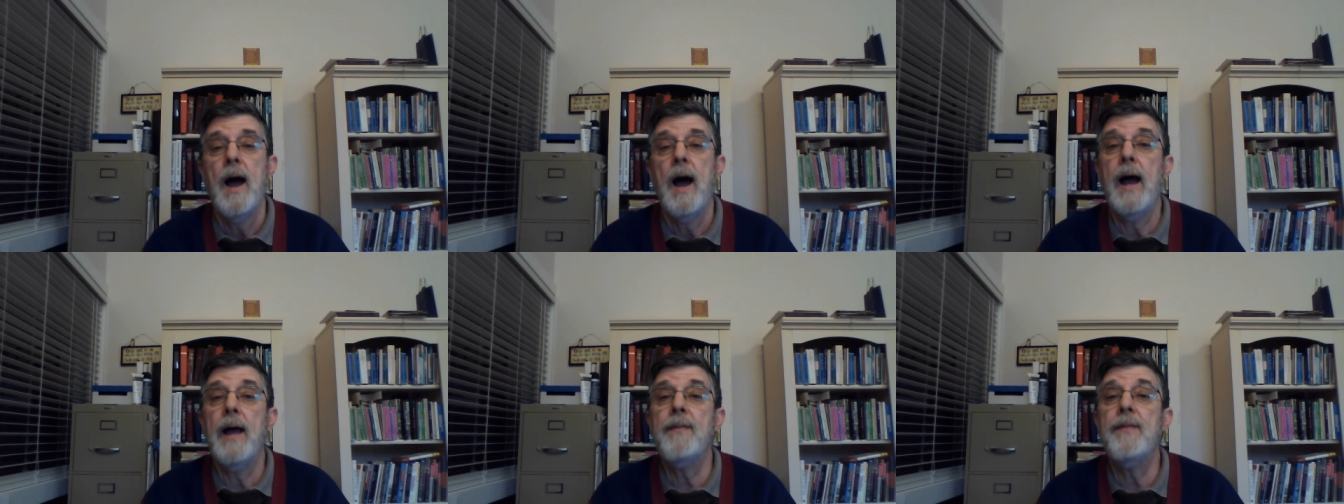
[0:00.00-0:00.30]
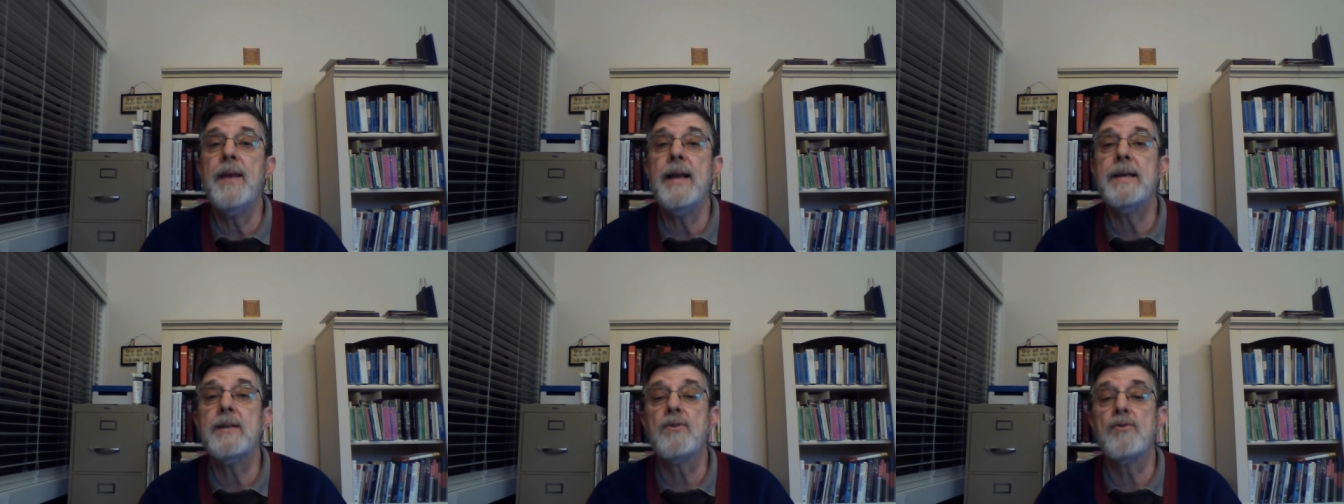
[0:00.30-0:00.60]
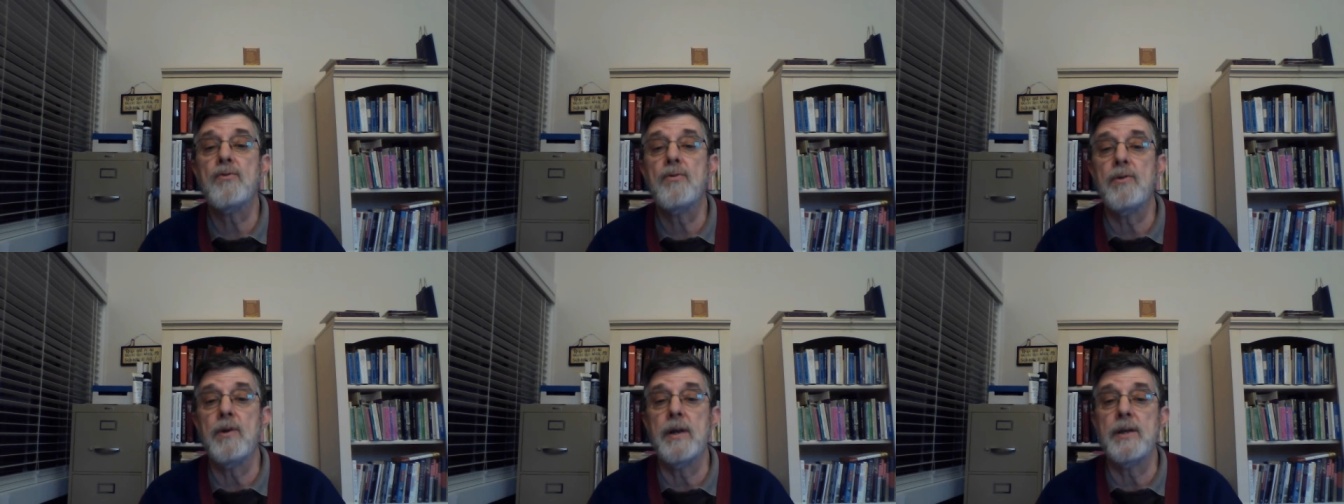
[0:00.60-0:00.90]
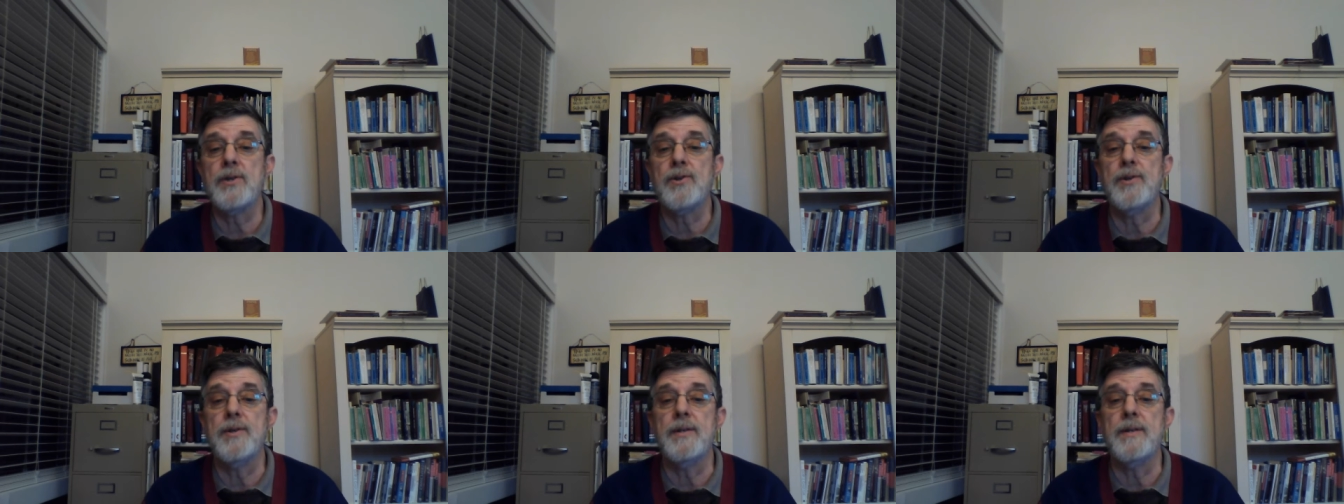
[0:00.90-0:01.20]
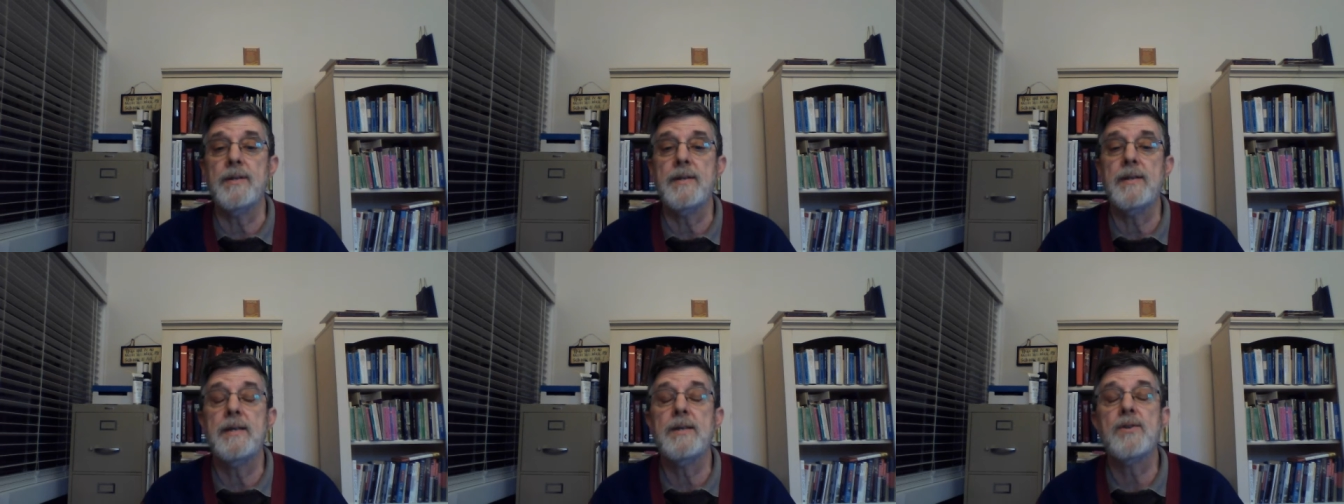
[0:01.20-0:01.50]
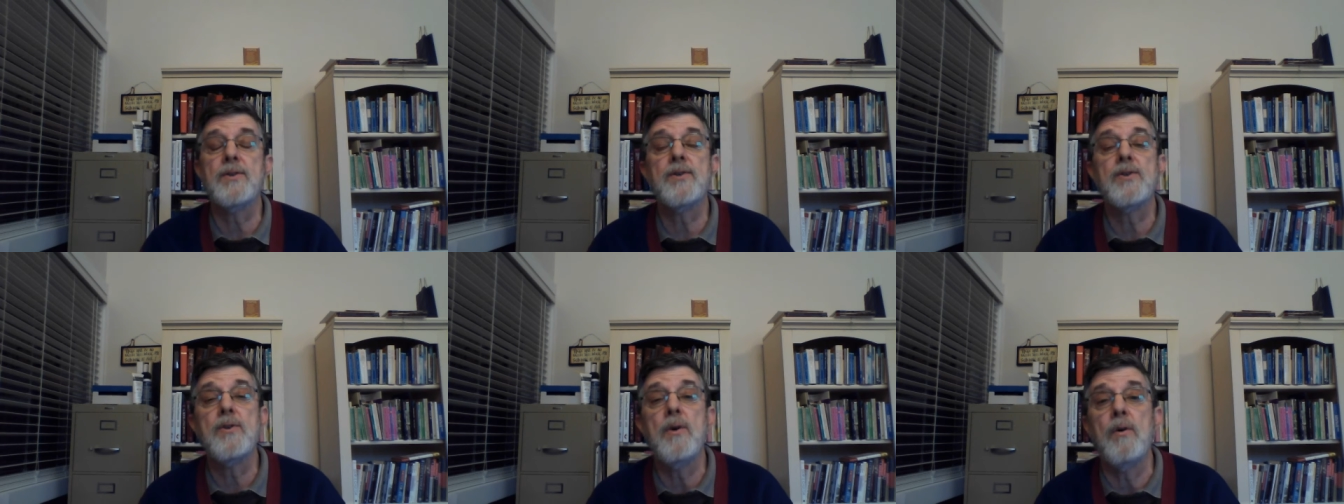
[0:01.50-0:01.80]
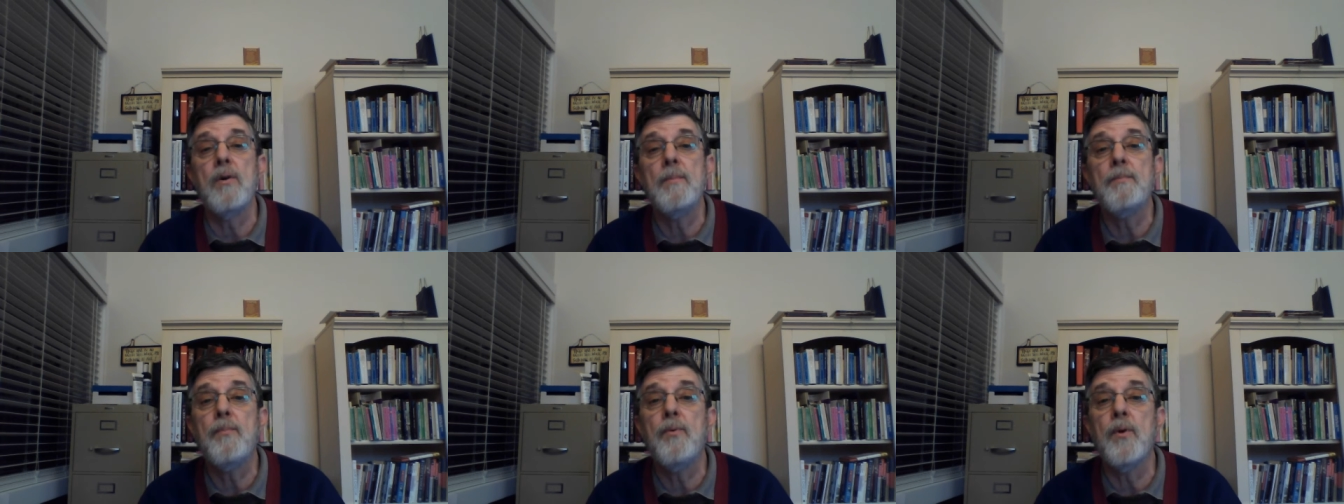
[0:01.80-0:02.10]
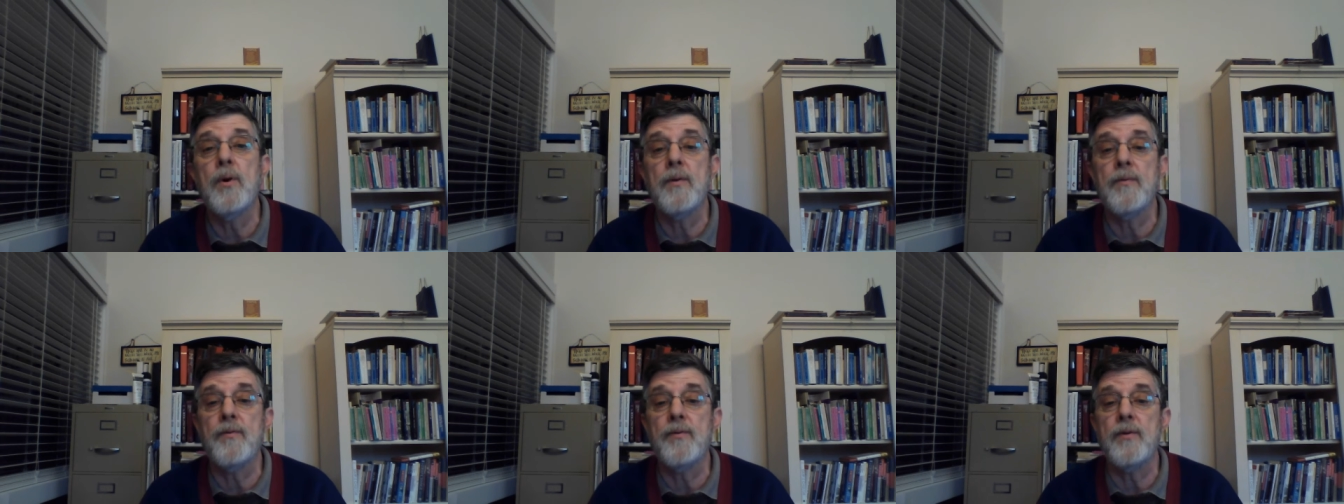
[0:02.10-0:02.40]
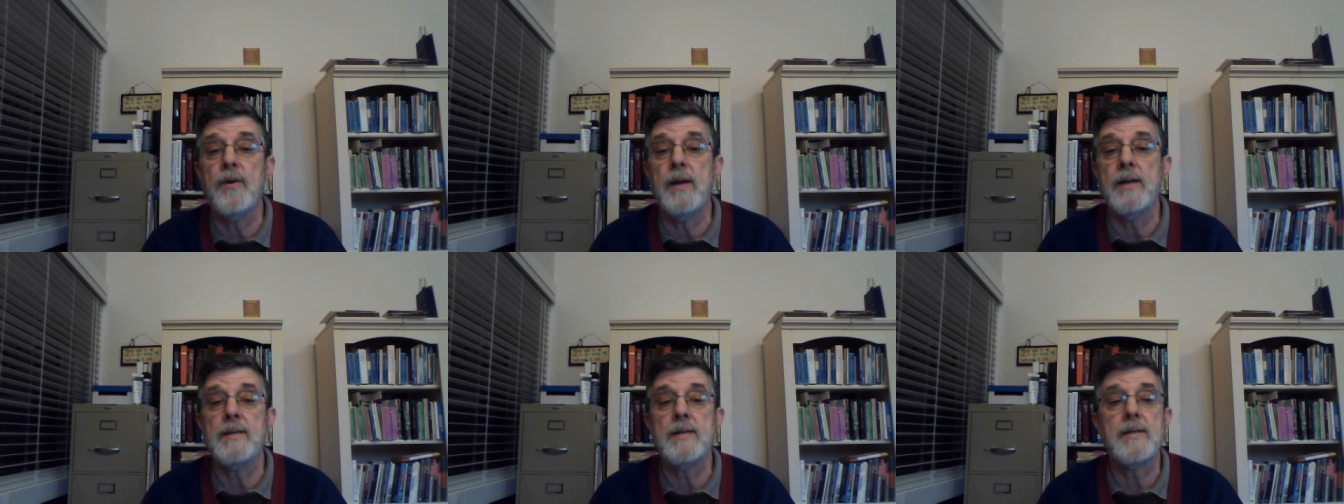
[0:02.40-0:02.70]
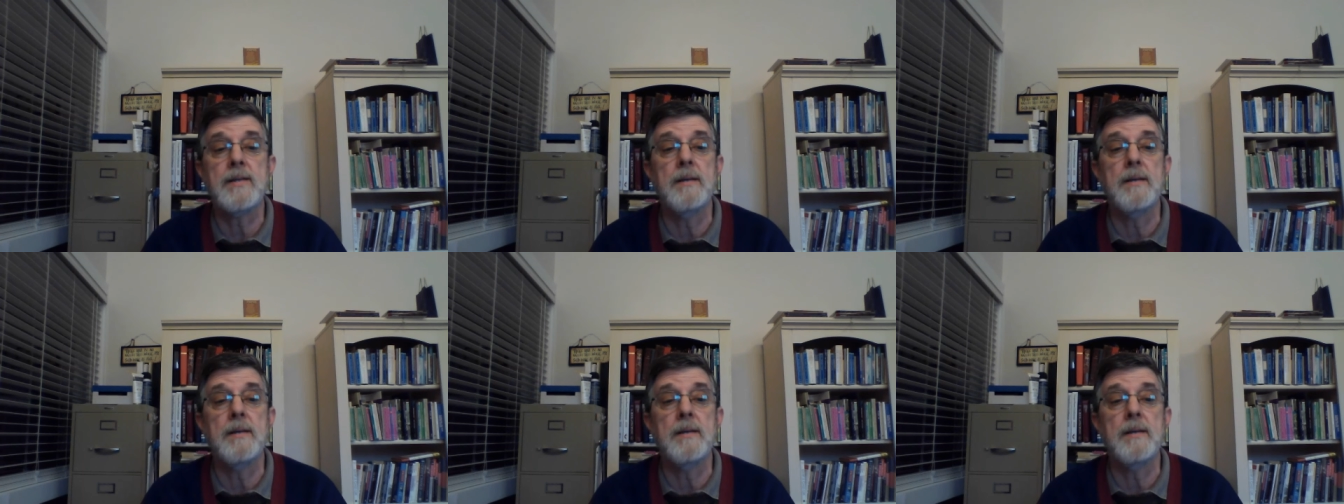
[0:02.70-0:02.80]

I think as Christians, it's so important for us